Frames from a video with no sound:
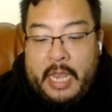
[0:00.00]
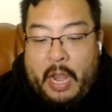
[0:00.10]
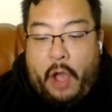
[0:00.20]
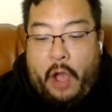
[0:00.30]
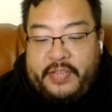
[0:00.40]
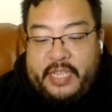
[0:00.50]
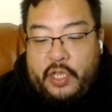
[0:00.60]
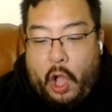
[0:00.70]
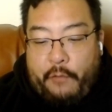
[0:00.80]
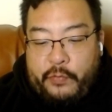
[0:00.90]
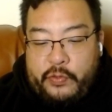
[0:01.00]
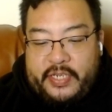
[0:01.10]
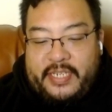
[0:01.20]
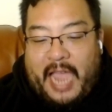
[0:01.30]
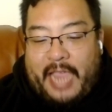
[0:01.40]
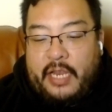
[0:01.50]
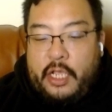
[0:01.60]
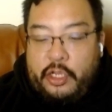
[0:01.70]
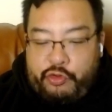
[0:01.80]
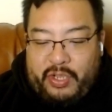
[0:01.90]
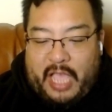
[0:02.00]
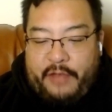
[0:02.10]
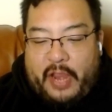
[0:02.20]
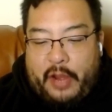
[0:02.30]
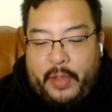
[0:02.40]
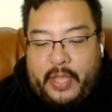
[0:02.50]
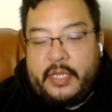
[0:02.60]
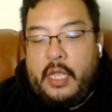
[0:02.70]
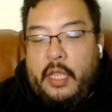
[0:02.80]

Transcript: Now, off the tee, golfers will see tight tree-lined fairways.